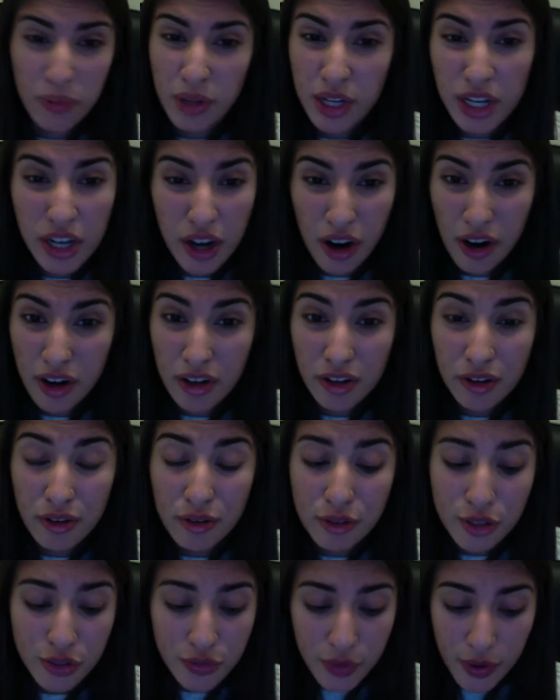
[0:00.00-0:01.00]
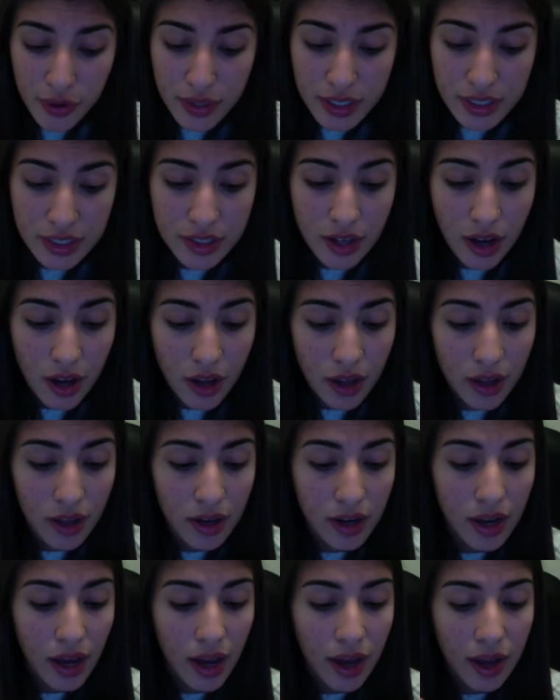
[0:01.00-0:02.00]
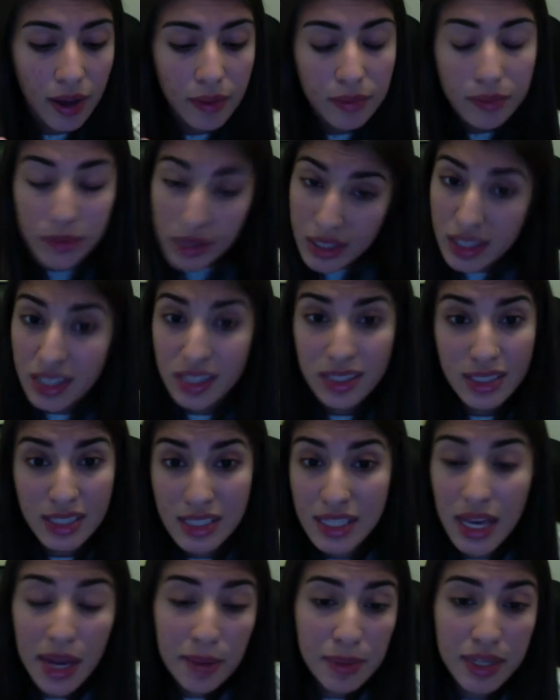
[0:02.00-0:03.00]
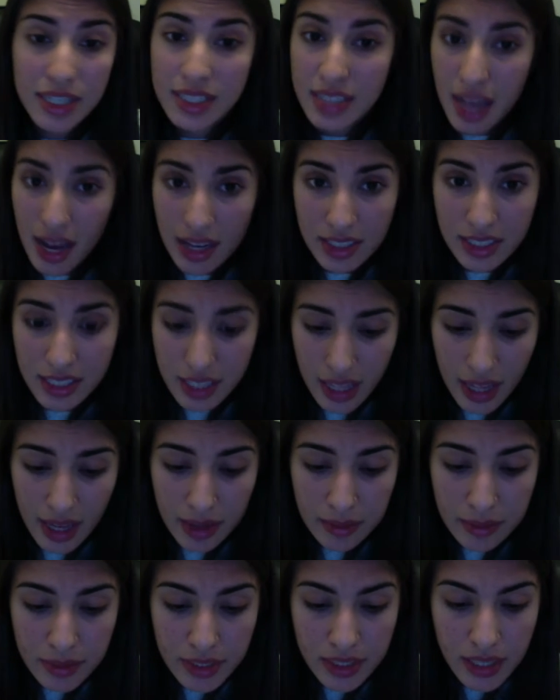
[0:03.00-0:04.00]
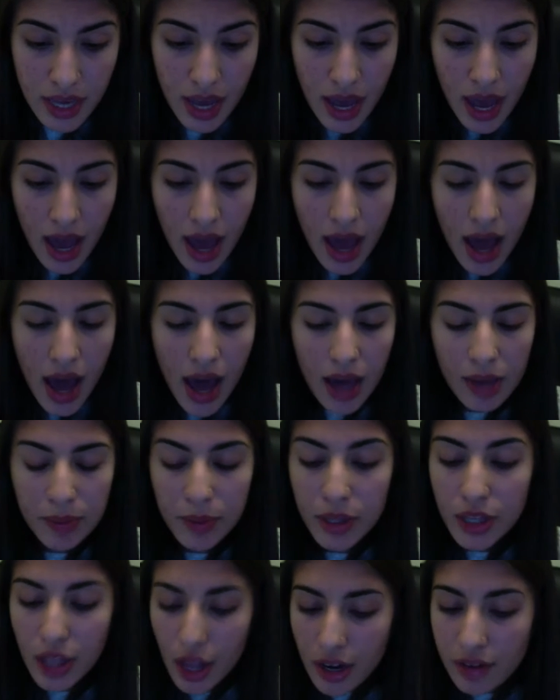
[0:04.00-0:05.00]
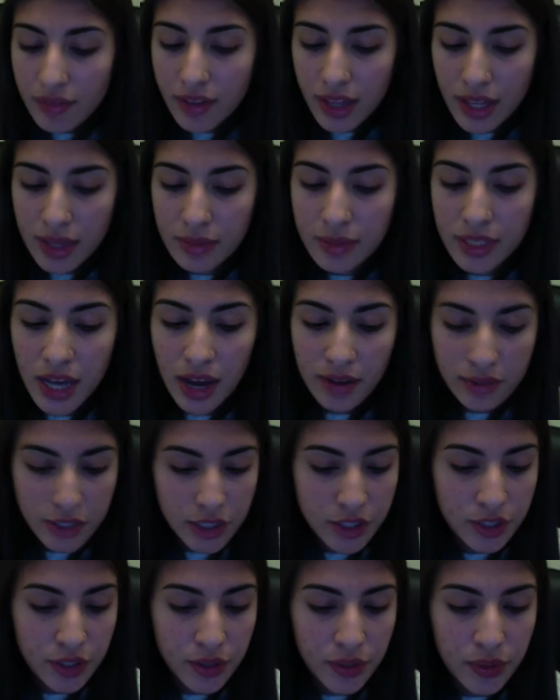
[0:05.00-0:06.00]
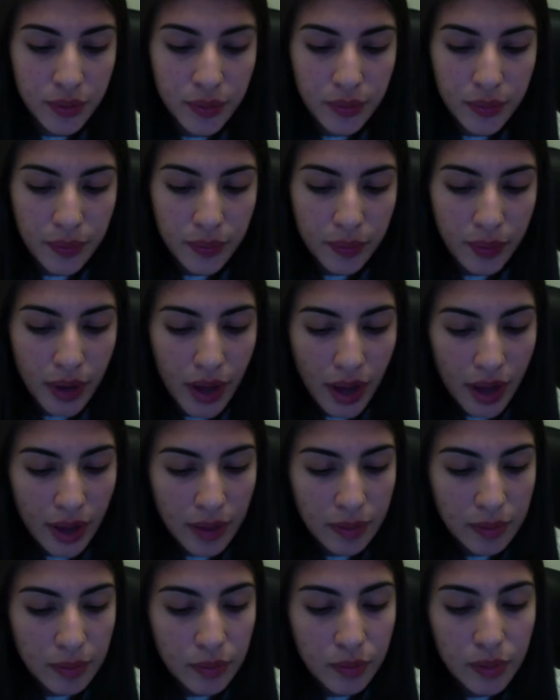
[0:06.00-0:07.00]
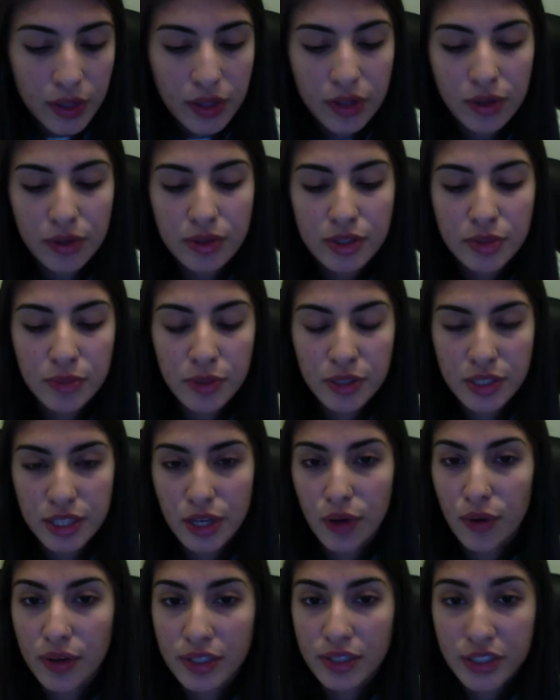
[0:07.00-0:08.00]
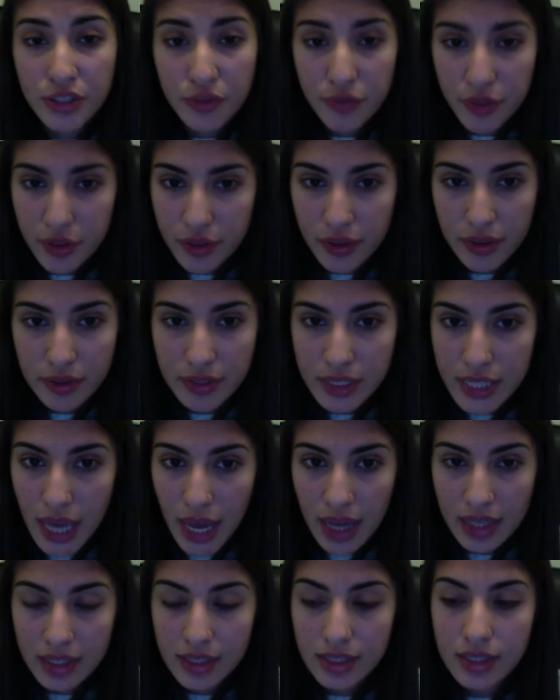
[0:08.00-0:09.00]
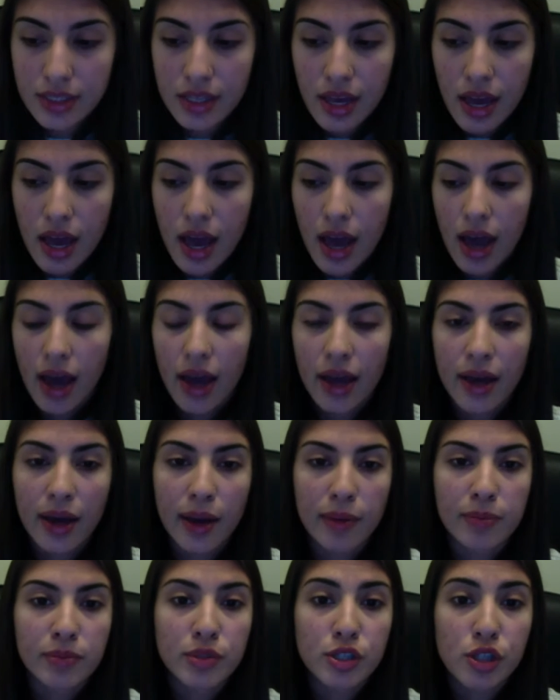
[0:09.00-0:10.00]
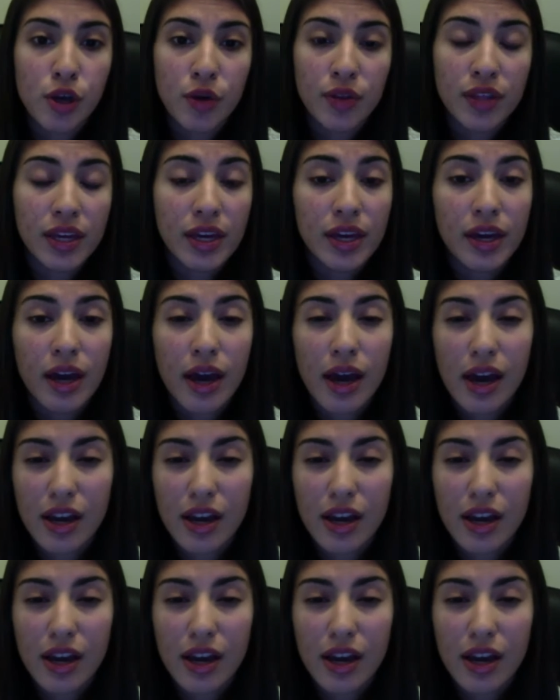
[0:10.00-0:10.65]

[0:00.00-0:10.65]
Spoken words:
plenty of articles focused on the same exact claims. A lot of claims have to do with who is mostly going to view those sites. So the